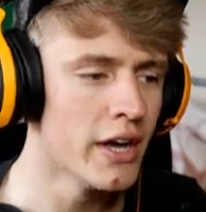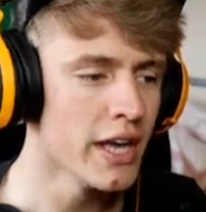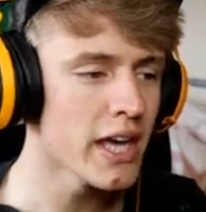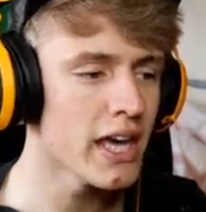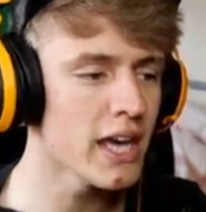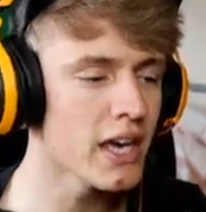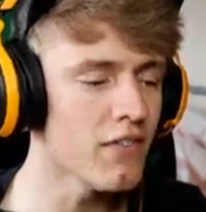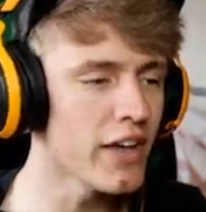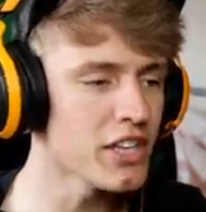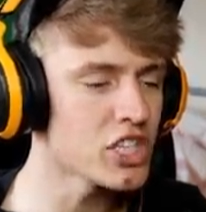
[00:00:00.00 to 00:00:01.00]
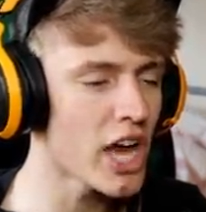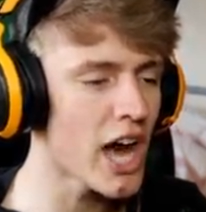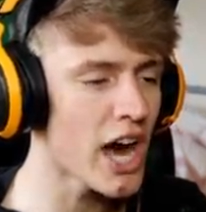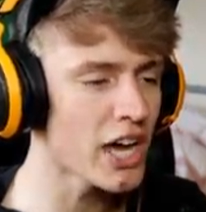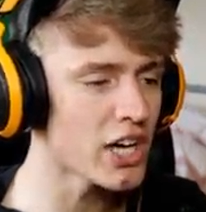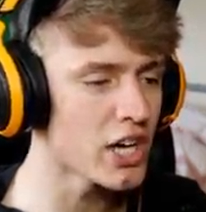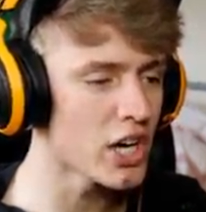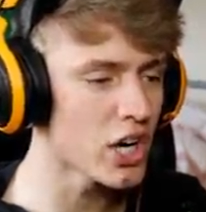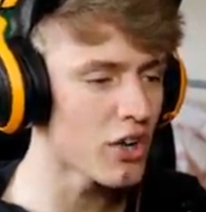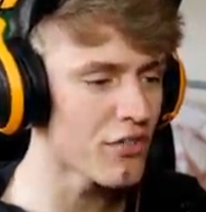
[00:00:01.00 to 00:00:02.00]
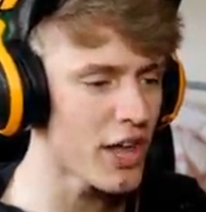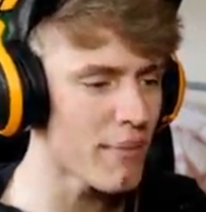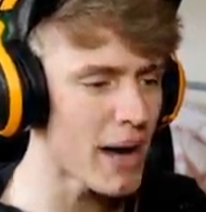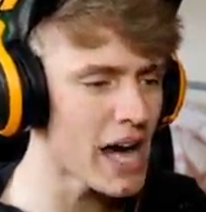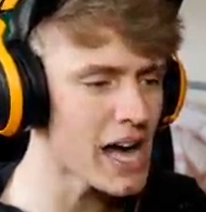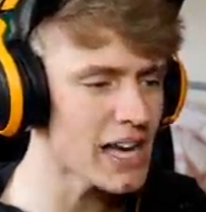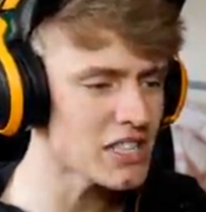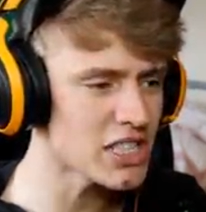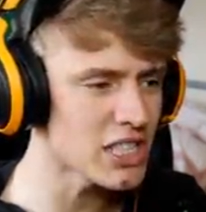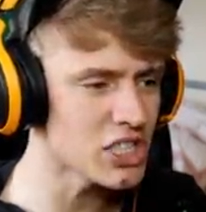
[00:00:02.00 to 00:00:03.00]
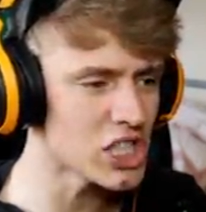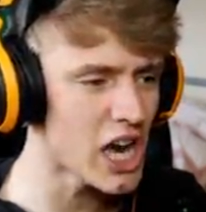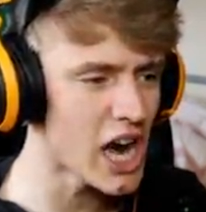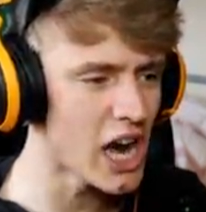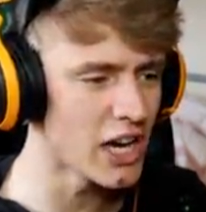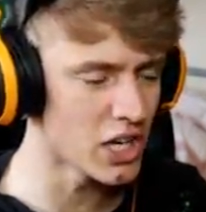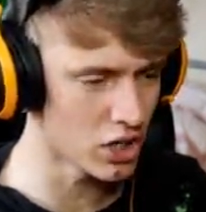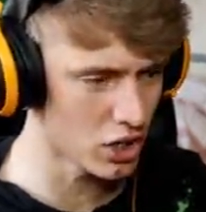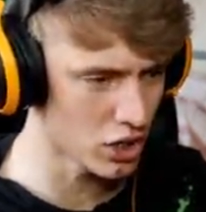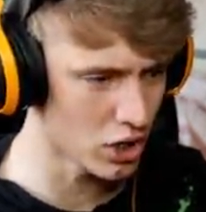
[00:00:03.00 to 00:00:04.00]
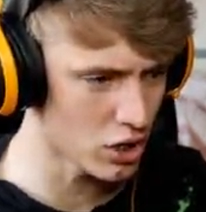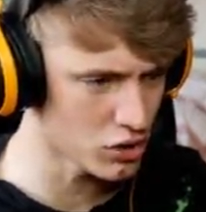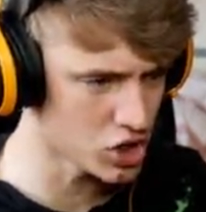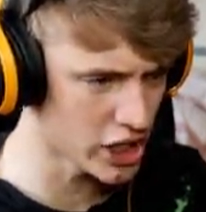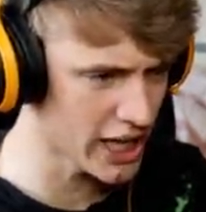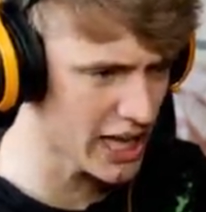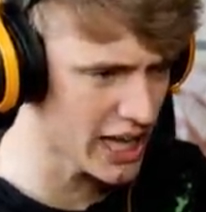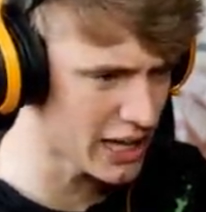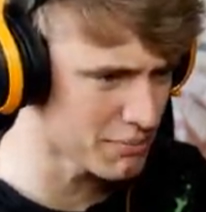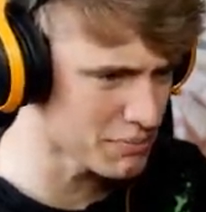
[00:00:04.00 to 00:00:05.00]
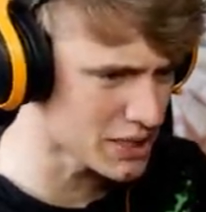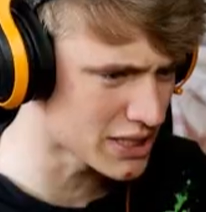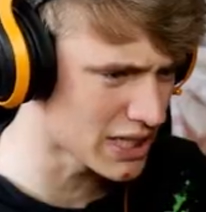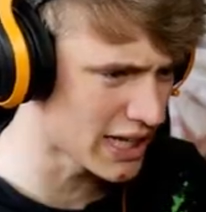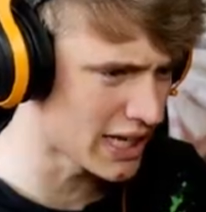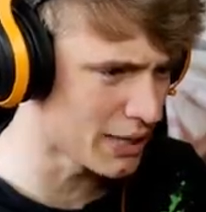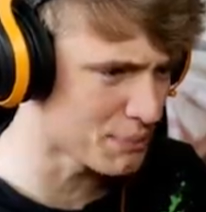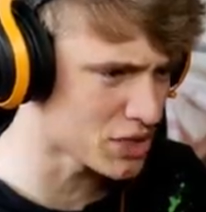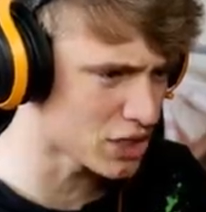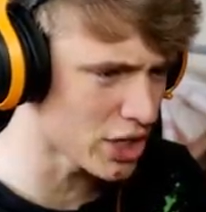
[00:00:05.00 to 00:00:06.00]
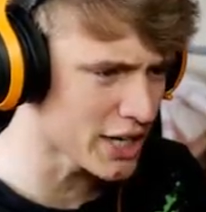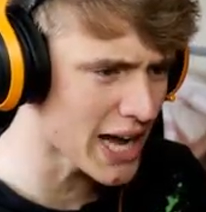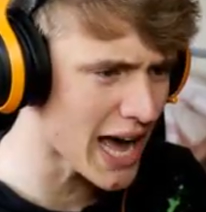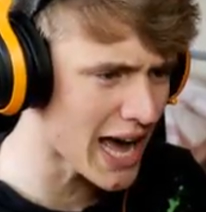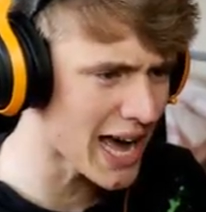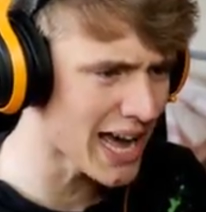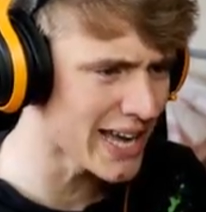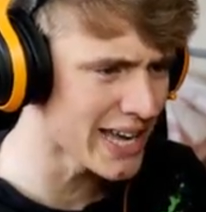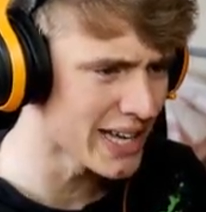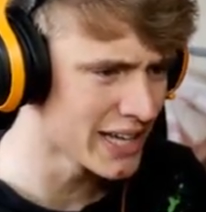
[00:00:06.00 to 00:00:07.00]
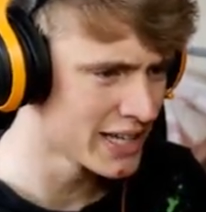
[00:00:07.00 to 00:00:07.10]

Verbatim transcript: In the jungle, the mighty jungle, Jim sleeps tonight.